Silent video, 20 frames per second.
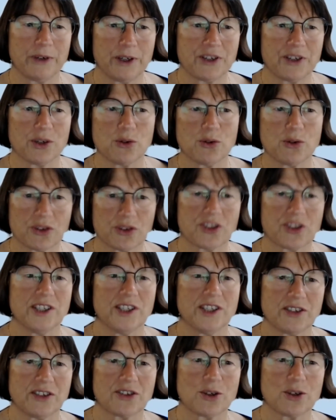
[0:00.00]
social
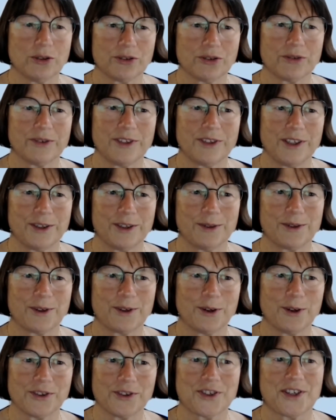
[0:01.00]
science
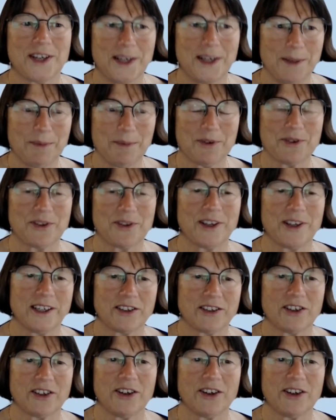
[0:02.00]
concept that